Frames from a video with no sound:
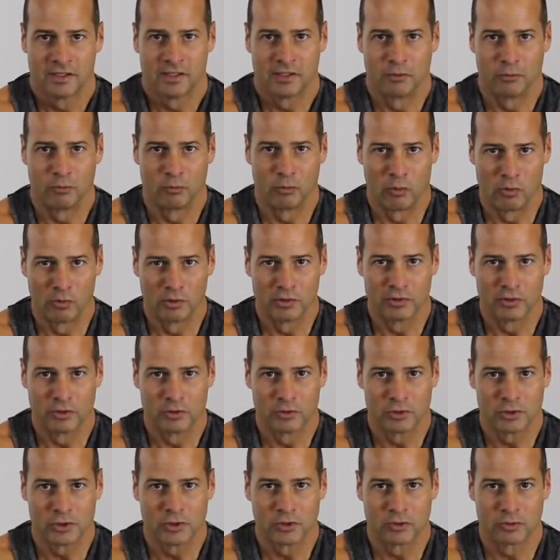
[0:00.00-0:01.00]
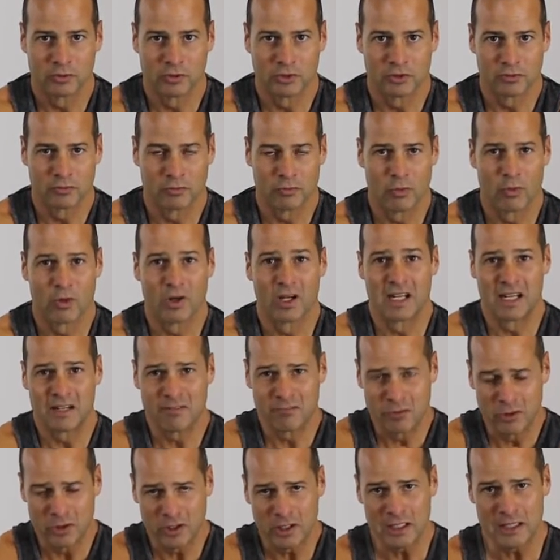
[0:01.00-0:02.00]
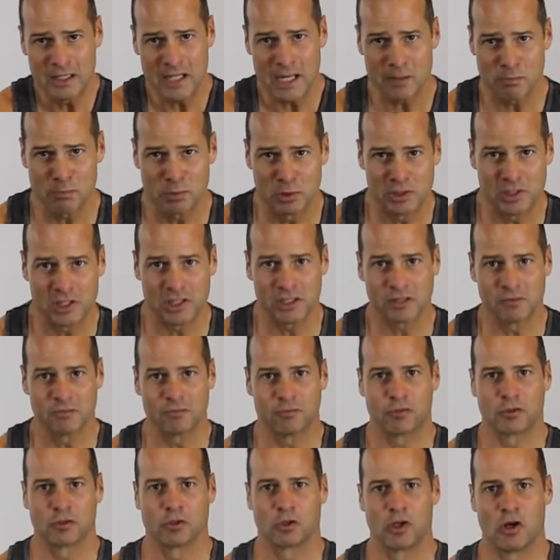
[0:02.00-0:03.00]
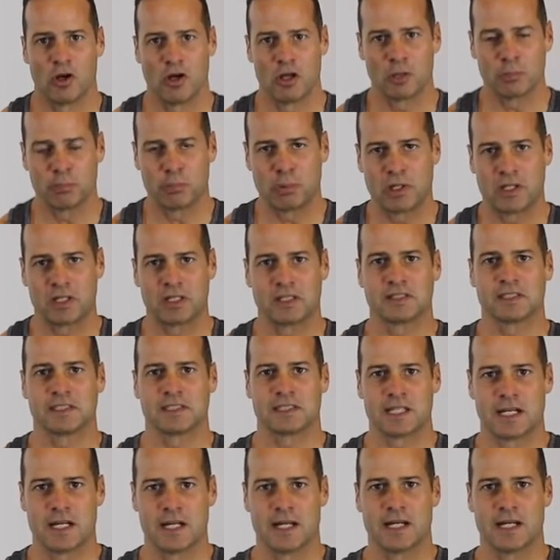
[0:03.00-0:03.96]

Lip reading: You're rolling those shoulders forward. And if you're in that position for long periods of